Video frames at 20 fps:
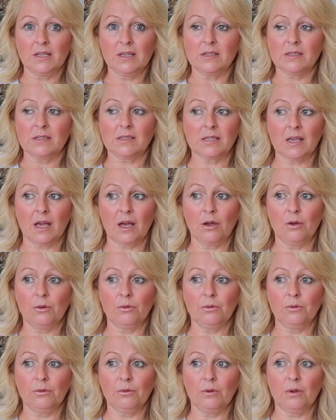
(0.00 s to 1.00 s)

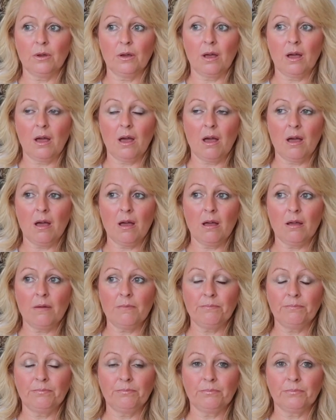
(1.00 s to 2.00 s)
So
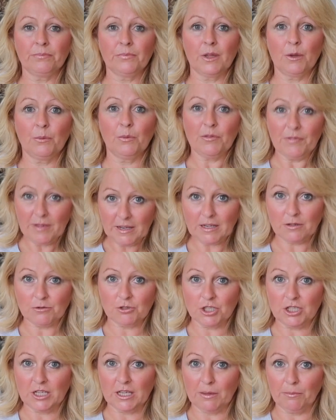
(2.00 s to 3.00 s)
with
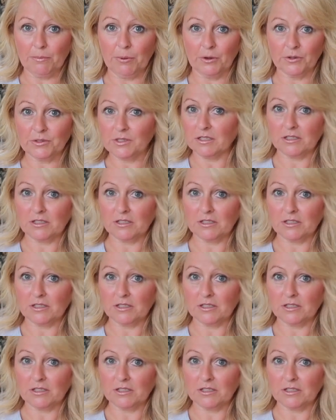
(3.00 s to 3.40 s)
adults chickenpox,